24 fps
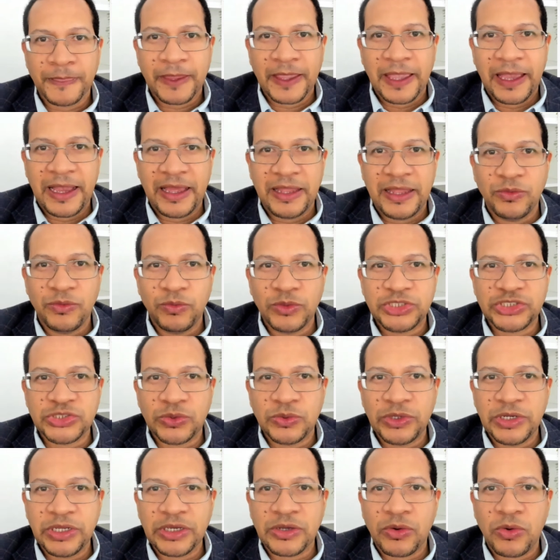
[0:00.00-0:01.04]
and which
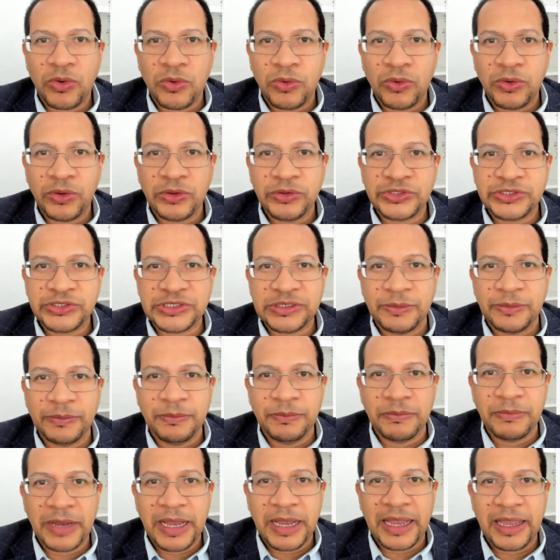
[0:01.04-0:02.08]
only caused
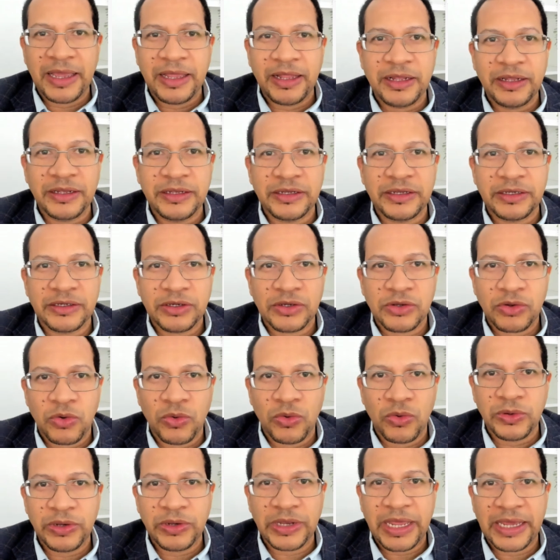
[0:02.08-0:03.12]
mild
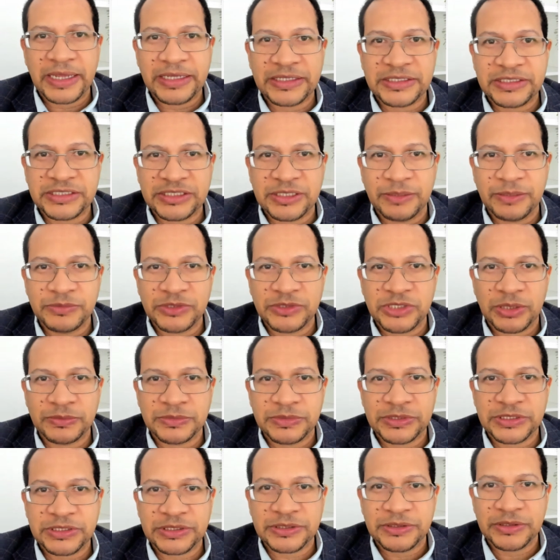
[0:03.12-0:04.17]
cold-like
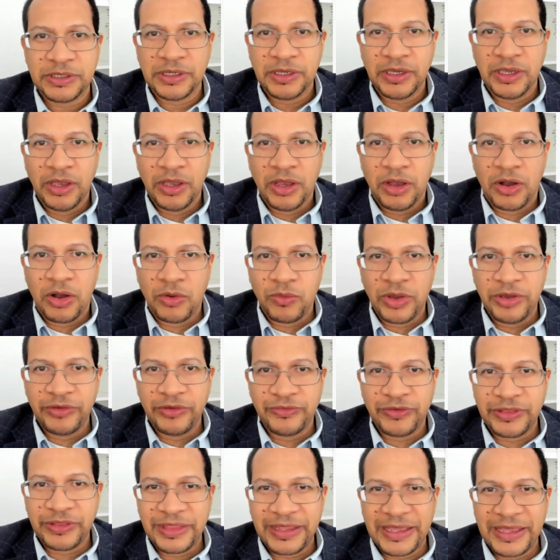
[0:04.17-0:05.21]
symptoms.
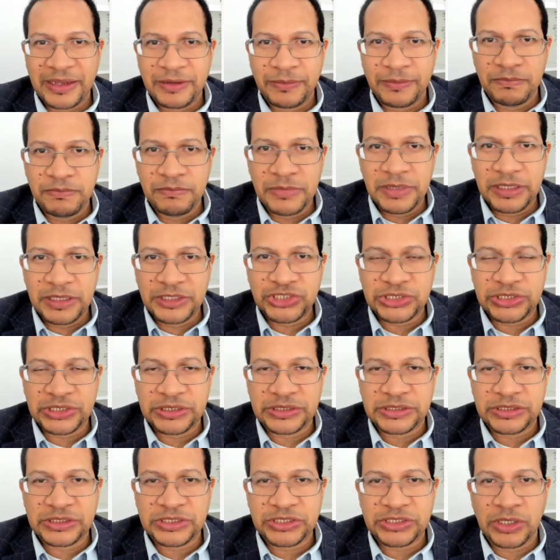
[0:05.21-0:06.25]
However, the
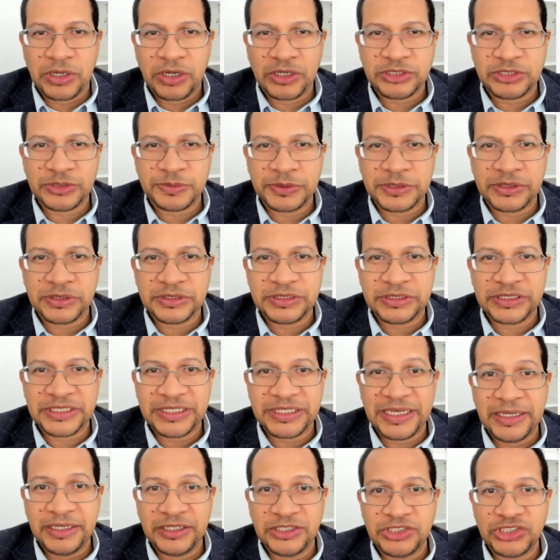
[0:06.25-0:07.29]
admissions to hospitals
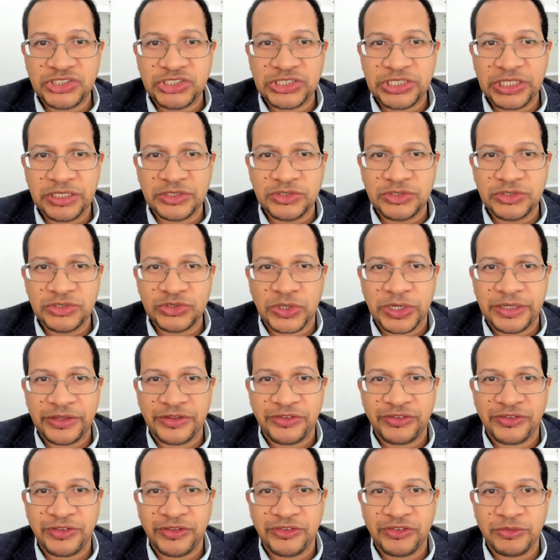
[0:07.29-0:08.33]
in children
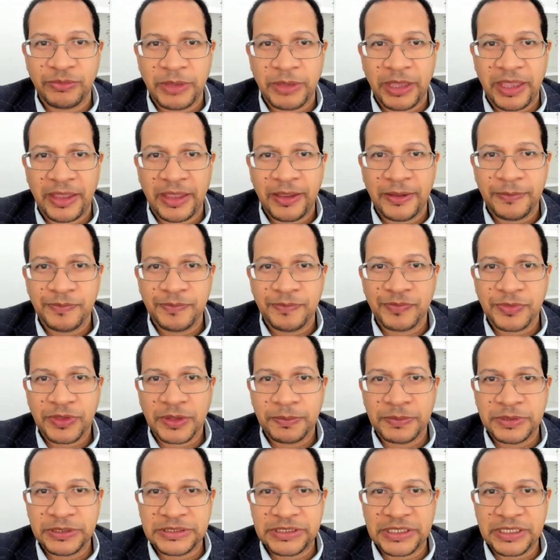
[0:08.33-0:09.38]
since May,
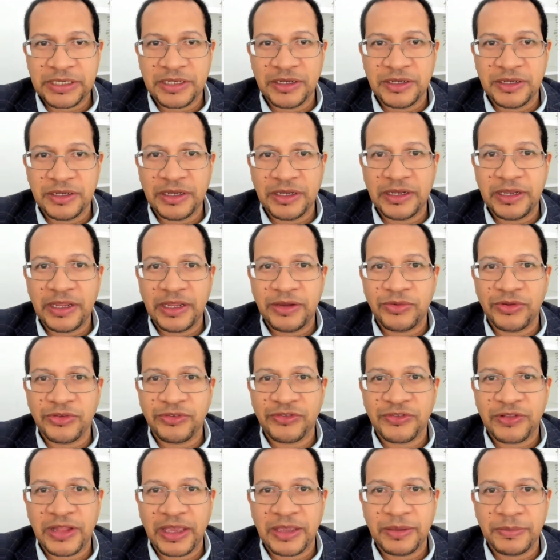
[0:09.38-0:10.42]
particularly in
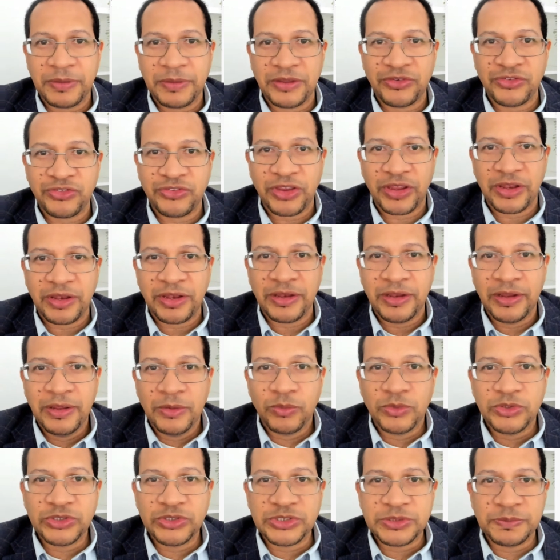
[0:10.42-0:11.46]
areas like Beijing,
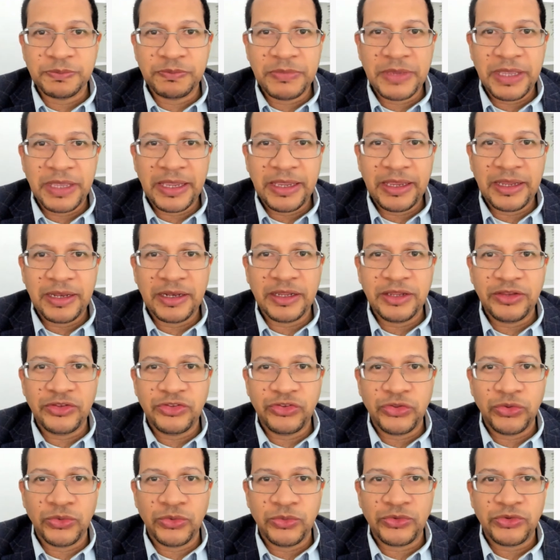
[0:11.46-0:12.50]
was mainly
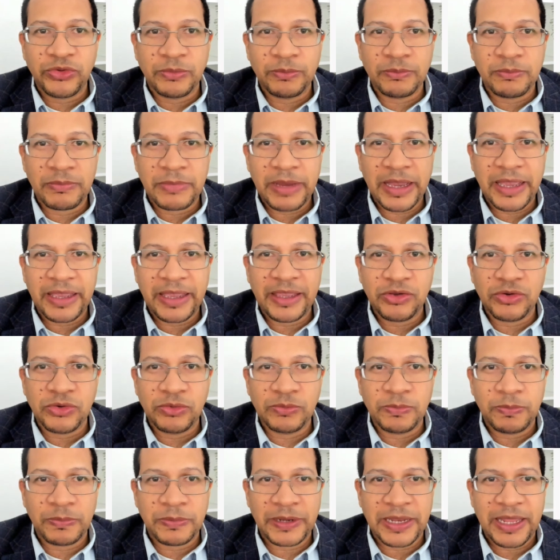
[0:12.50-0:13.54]
due to
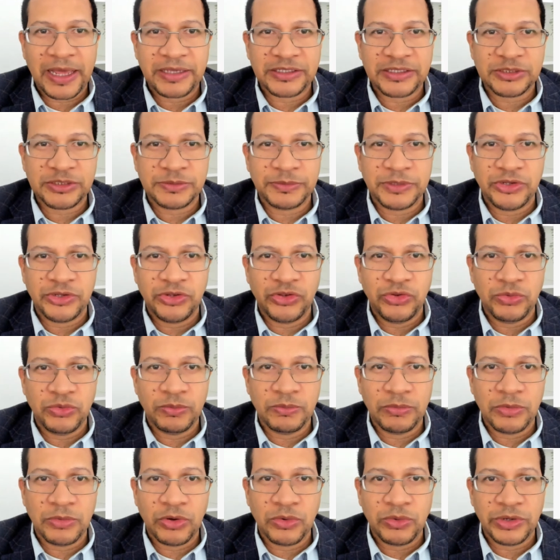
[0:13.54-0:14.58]
Mycoplasma
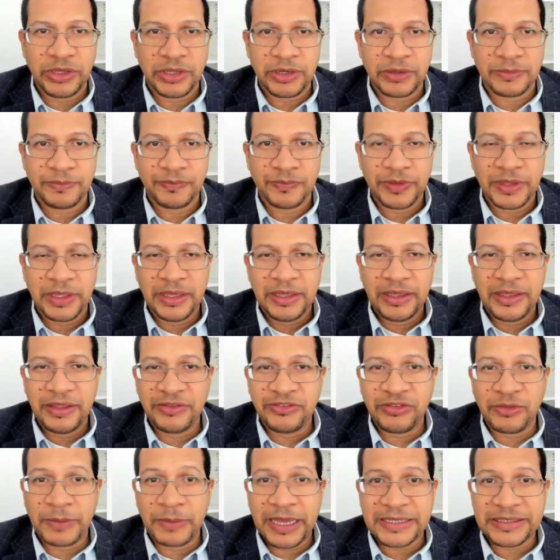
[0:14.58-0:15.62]
pneumonia. It's
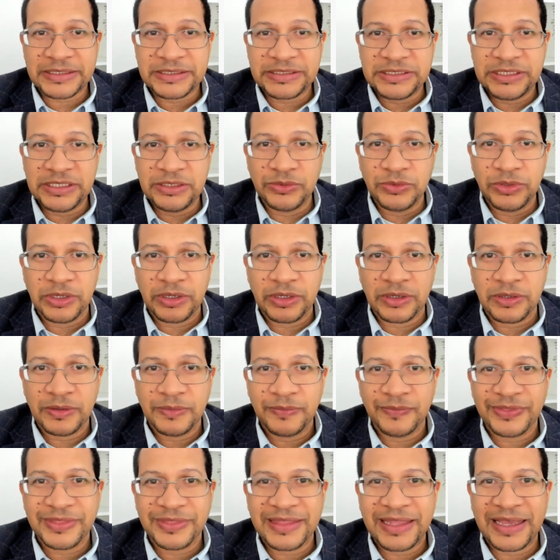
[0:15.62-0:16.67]
a bacteria
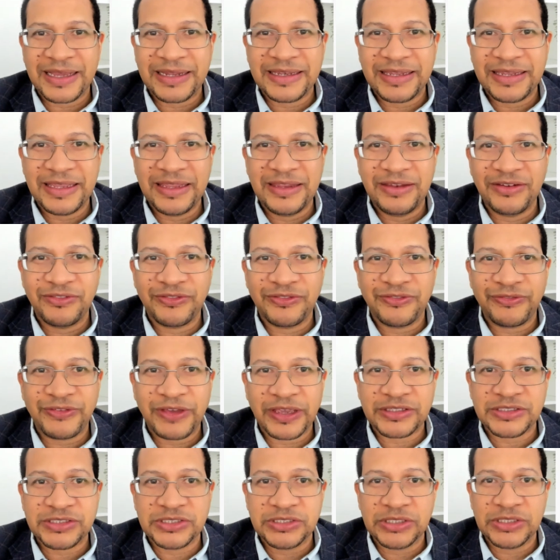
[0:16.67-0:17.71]
that
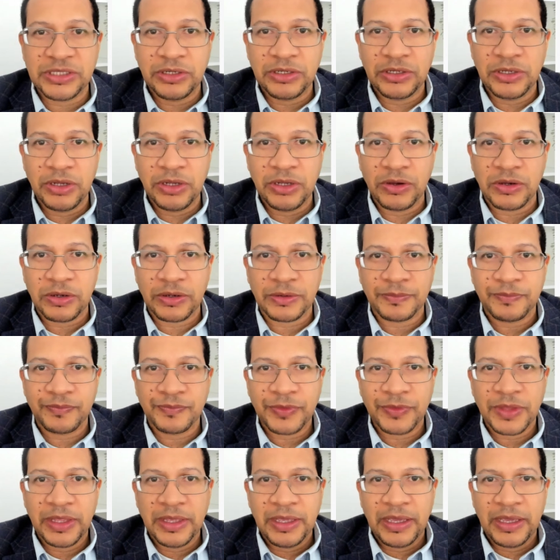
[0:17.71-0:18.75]
infects the lung.
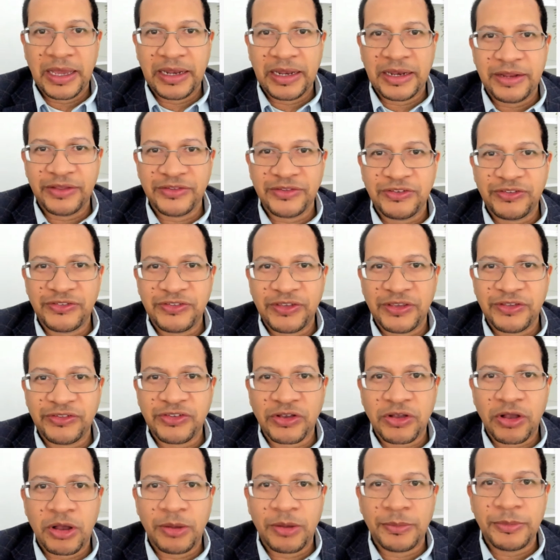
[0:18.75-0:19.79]
And as they say, it's a
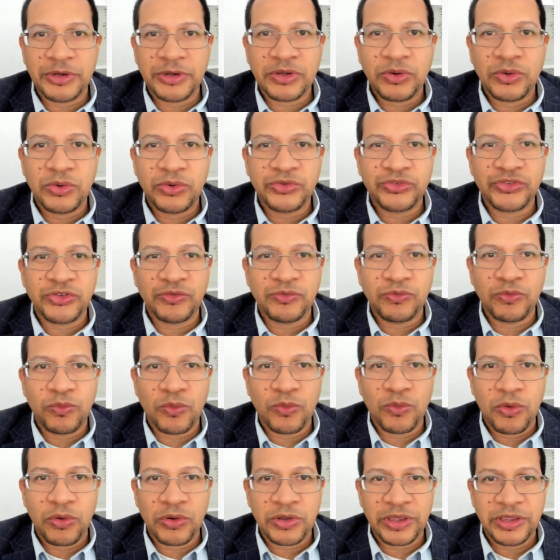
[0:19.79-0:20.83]
common cause of
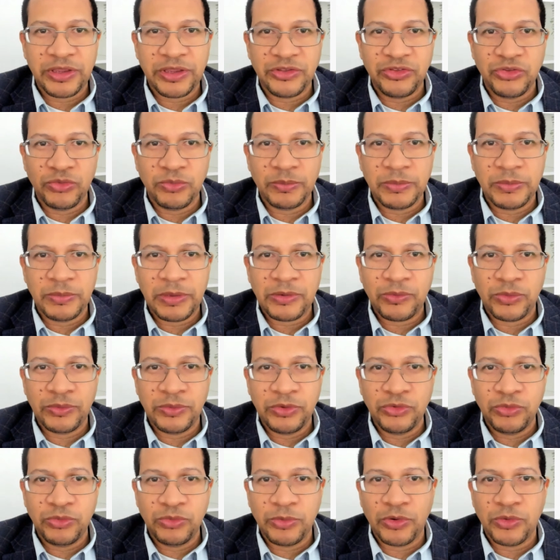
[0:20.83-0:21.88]
walking
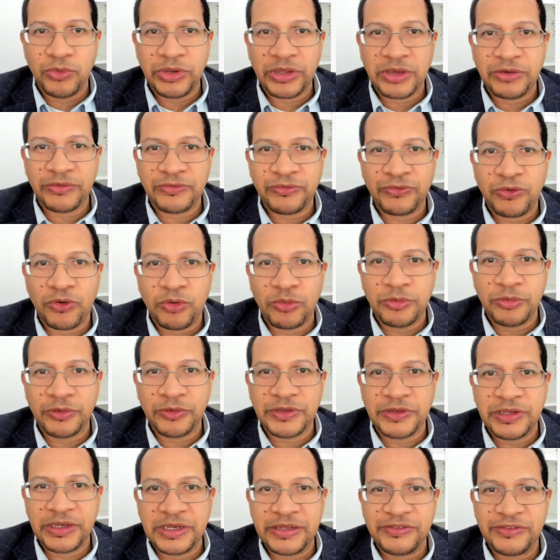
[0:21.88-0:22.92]
pneumonia, a form of
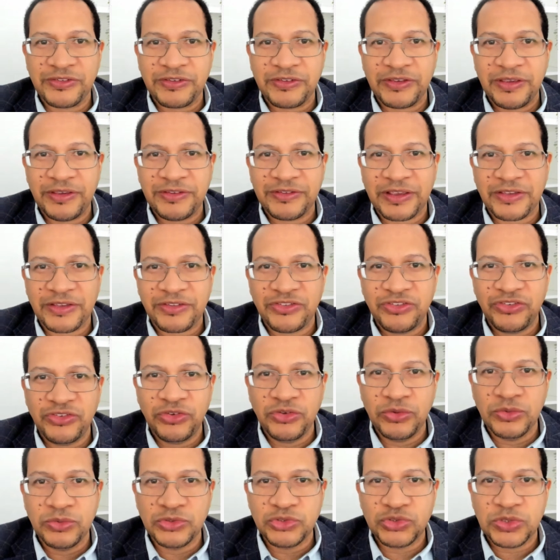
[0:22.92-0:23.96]
the disease that's
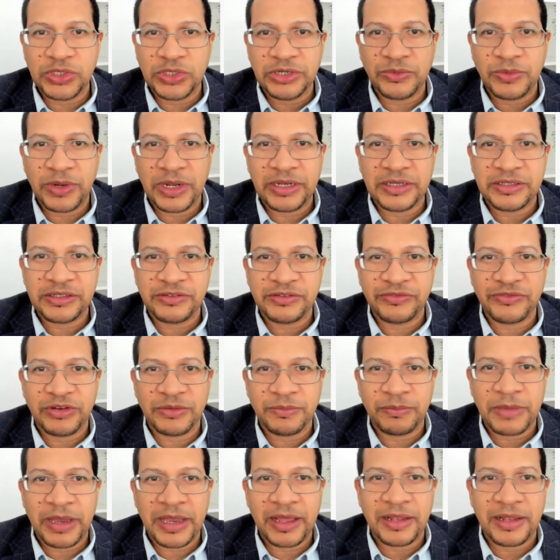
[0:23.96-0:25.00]
usually relatively
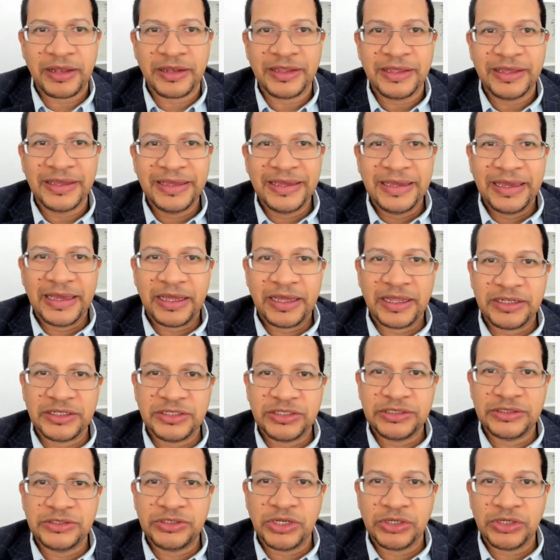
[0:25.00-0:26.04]
mild and
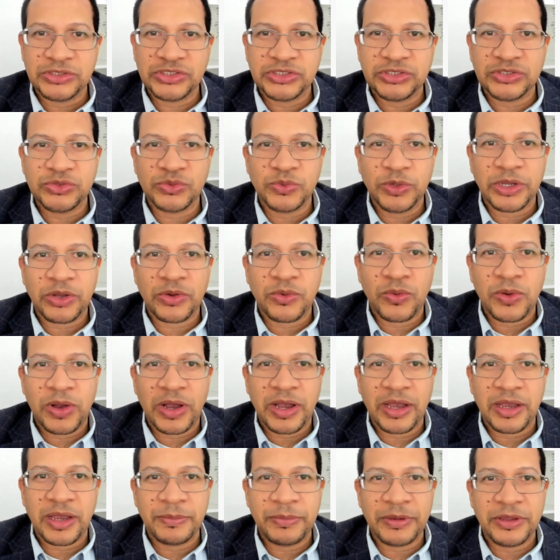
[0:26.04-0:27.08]
doesn't
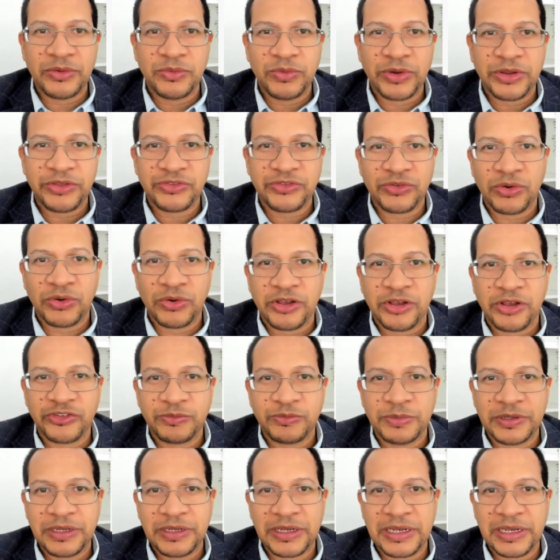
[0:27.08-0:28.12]
require bed rest or
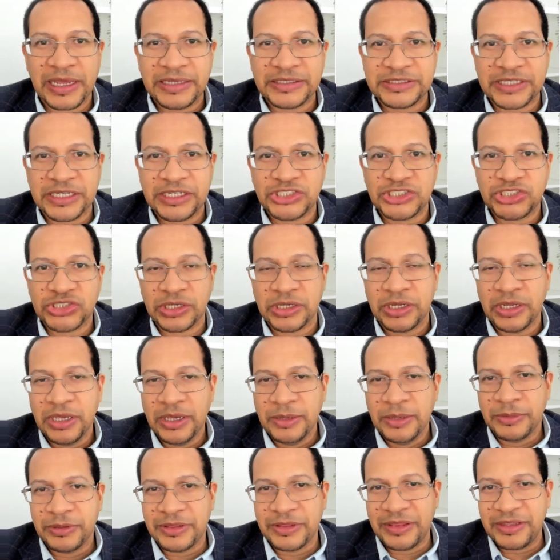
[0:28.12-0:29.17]
hospitalization.
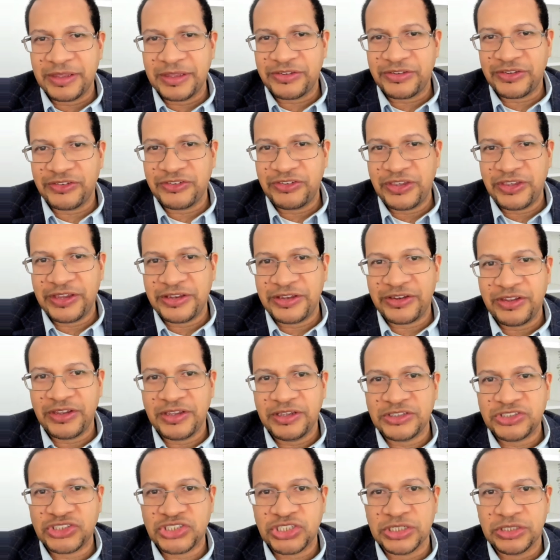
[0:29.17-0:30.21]
But this is
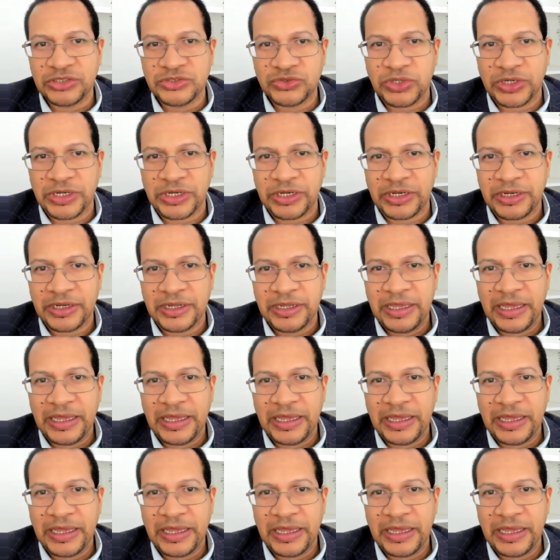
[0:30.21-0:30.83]
hitting children